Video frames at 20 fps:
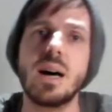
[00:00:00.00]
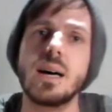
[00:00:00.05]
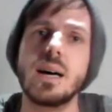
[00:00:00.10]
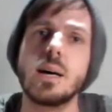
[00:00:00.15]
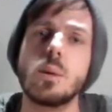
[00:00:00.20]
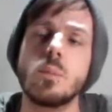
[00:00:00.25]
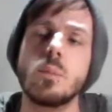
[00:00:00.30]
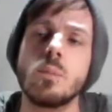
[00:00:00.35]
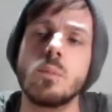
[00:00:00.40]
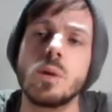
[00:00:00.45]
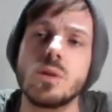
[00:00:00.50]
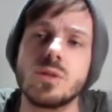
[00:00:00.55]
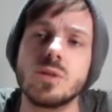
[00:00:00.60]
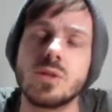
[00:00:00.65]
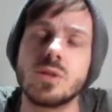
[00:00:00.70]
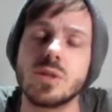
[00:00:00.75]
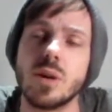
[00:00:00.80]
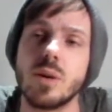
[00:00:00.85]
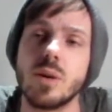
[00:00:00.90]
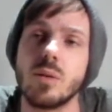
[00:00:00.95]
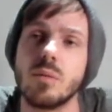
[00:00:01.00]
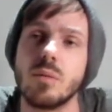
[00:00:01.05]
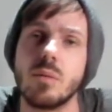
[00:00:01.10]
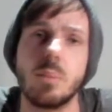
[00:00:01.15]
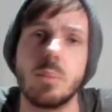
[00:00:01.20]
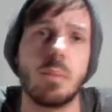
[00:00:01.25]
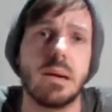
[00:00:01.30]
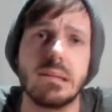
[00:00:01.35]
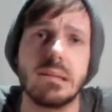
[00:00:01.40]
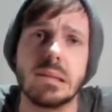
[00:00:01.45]
So
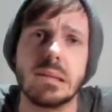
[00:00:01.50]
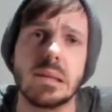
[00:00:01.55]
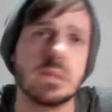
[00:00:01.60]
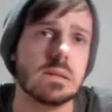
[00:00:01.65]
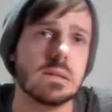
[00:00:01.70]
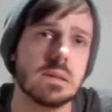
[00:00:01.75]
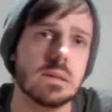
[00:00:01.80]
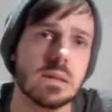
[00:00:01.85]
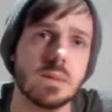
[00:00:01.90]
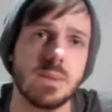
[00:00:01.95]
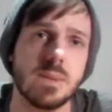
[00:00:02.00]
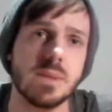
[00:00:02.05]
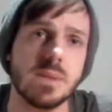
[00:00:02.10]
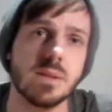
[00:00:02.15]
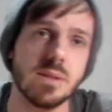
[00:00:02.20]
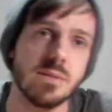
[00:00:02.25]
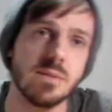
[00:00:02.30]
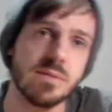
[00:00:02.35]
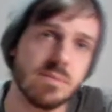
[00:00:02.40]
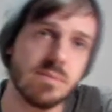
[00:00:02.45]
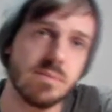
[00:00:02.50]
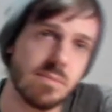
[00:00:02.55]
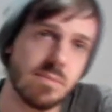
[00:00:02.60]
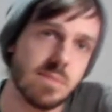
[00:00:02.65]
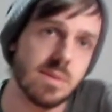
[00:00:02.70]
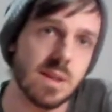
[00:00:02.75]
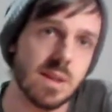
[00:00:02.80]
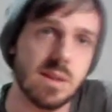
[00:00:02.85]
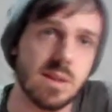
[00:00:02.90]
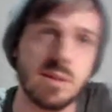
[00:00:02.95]
apparently that's an expensive
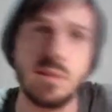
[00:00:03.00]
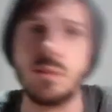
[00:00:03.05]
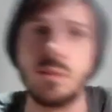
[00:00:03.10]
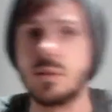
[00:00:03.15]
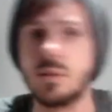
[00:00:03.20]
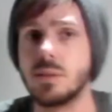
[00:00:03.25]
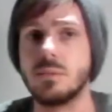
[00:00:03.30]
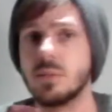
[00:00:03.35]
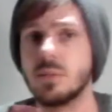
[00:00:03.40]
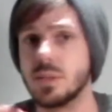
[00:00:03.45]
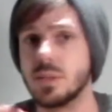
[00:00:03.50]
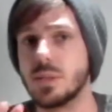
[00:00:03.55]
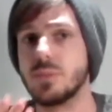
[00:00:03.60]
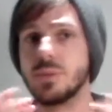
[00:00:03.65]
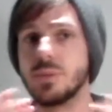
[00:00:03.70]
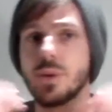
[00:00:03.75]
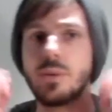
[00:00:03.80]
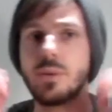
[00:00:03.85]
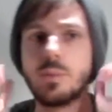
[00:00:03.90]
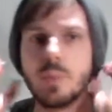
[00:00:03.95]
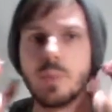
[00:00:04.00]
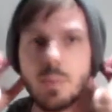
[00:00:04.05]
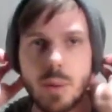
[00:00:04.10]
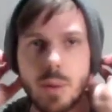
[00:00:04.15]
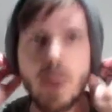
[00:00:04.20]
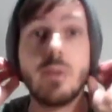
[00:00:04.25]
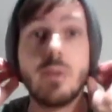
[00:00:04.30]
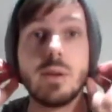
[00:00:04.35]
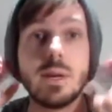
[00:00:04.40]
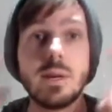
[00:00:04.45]
thing. I don't know, but
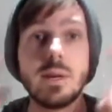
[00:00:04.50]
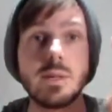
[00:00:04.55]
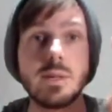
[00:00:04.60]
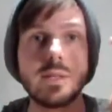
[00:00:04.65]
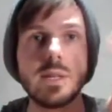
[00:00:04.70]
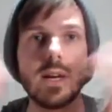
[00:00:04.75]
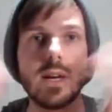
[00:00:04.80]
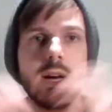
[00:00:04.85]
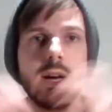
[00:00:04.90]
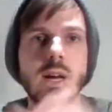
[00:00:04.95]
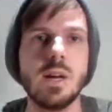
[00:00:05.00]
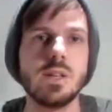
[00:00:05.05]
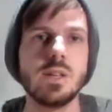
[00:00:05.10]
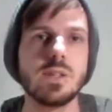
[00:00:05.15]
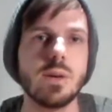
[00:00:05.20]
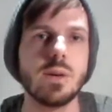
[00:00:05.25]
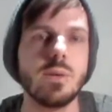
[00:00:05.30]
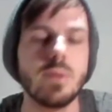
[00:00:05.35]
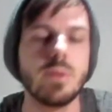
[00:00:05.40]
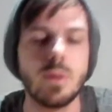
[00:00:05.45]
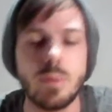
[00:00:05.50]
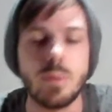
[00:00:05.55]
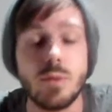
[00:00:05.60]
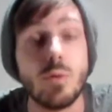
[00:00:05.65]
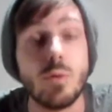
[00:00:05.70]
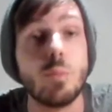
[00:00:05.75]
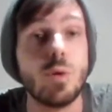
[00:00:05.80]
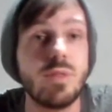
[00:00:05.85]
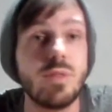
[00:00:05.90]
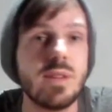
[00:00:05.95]
apparently it is. So they'll be
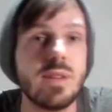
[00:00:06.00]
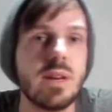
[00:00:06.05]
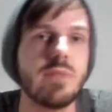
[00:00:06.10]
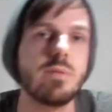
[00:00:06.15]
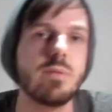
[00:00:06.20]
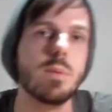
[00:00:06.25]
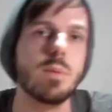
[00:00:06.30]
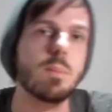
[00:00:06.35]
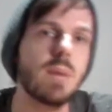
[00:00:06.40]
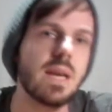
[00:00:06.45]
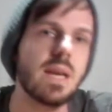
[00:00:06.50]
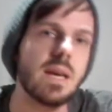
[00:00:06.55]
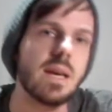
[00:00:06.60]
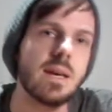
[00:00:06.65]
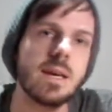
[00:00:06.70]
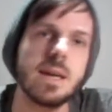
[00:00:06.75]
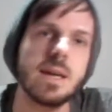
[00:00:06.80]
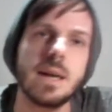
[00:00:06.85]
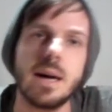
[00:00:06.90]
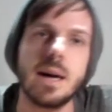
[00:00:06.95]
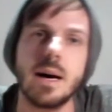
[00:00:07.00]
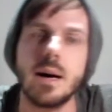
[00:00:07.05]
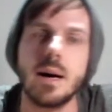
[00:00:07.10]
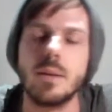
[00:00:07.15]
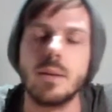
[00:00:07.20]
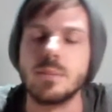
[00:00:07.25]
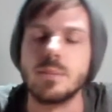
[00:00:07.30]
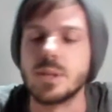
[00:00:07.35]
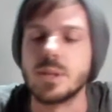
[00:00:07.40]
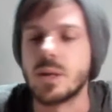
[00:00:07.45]
removing that from the Mini
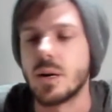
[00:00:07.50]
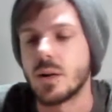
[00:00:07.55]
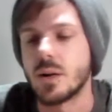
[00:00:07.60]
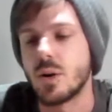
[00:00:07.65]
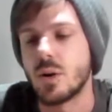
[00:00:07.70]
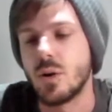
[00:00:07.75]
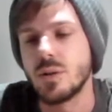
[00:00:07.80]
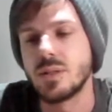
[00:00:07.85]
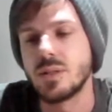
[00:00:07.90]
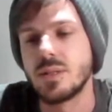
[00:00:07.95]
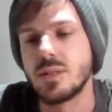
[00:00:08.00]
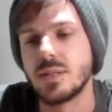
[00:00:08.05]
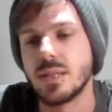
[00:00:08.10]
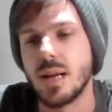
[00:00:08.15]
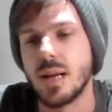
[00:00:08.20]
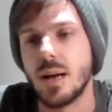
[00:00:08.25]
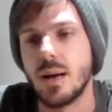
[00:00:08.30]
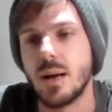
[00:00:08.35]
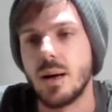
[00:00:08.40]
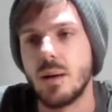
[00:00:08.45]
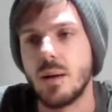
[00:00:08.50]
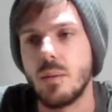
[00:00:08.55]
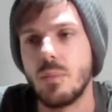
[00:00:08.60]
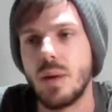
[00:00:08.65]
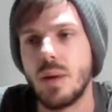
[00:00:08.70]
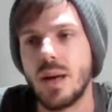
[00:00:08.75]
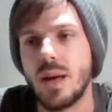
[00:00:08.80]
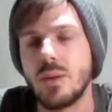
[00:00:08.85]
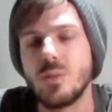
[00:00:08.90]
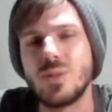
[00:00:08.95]
to cut costs,
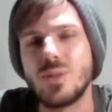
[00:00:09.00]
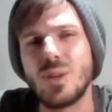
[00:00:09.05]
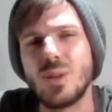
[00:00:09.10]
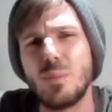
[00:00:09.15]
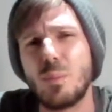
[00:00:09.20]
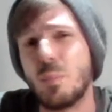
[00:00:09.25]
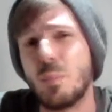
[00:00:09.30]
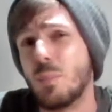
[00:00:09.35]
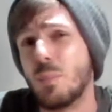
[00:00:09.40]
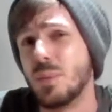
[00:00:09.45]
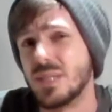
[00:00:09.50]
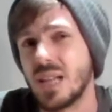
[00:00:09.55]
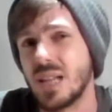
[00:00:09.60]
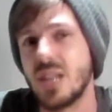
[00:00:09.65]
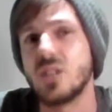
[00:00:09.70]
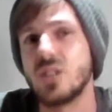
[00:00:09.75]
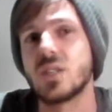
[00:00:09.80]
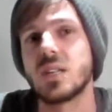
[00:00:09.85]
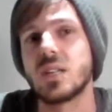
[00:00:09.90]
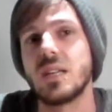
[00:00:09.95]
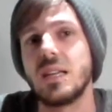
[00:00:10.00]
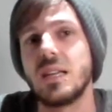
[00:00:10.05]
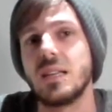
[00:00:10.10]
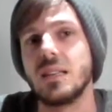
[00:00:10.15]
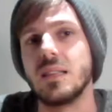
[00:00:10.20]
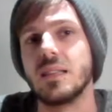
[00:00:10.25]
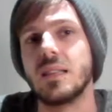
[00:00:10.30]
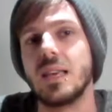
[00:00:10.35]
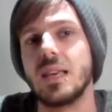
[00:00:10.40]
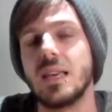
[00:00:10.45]
and also
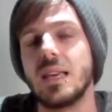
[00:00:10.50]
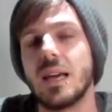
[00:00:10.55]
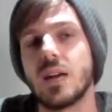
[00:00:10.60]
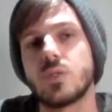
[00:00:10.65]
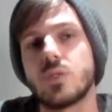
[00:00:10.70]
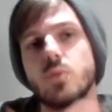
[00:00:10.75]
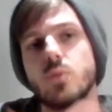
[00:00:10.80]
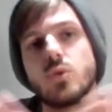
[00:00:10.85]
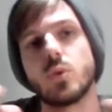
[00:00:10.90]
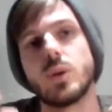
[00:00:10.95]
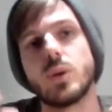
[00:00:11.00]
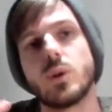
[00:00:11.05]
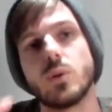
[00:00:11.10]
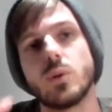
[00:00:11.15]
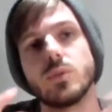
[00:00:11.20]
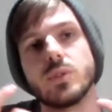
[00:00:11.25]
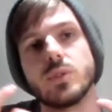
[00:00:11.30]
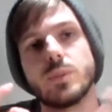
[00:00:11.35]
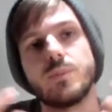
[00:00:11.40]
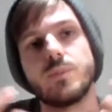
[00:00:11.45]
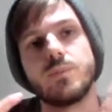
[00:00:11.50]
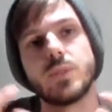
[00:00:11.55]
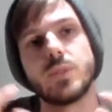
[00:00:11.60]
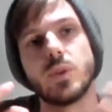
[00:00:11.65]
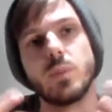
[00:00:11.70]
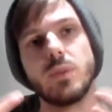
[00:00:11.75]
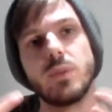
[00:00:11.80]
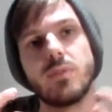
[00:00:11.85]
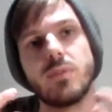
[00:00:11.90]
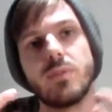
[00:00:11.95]
potentially the actual Joy-Cons
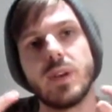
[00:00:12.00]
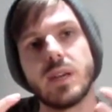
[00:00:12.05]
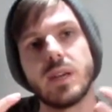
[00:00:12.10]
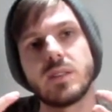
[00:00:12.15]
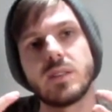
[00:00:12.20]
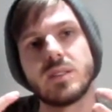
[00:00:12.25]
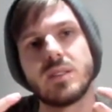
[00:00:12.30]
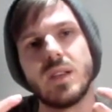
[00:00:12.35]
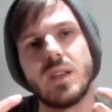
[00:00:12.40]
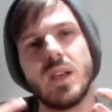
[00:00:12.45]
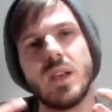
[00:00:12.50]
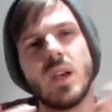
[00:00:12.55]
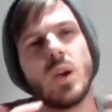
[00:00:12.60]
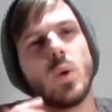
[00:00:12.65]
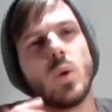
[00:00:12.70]
could be fixed,